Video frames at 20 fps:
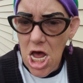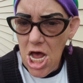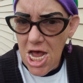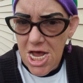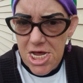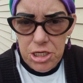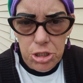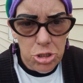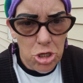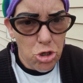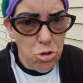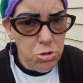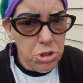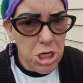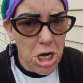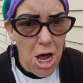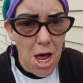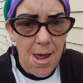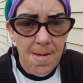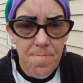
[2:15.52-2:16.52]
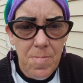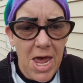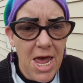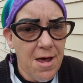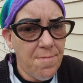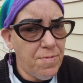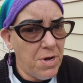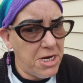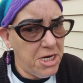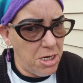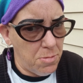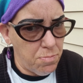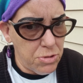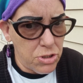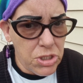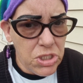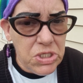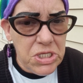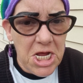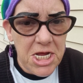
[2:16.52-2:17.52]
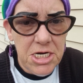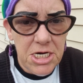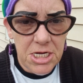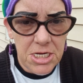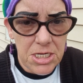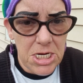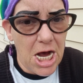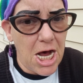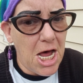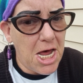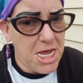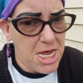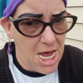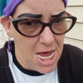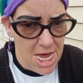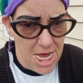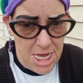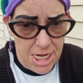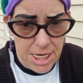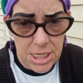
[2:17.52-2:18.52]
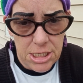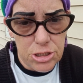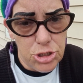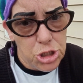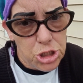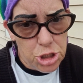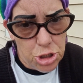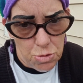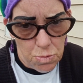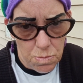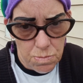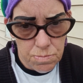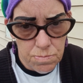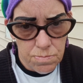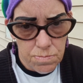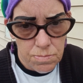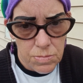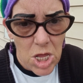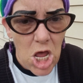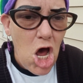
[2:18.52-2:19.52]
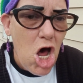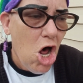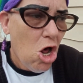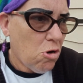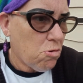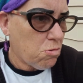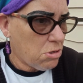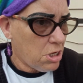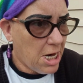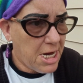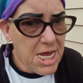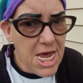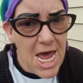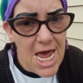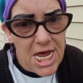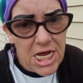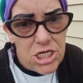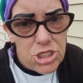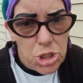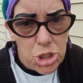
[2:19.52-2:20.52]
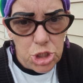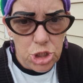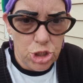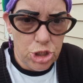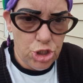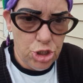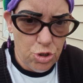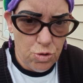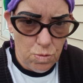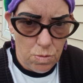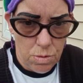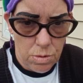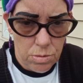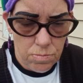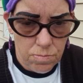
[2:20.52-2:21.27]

At no time have I ever stated I hated you or I hate you.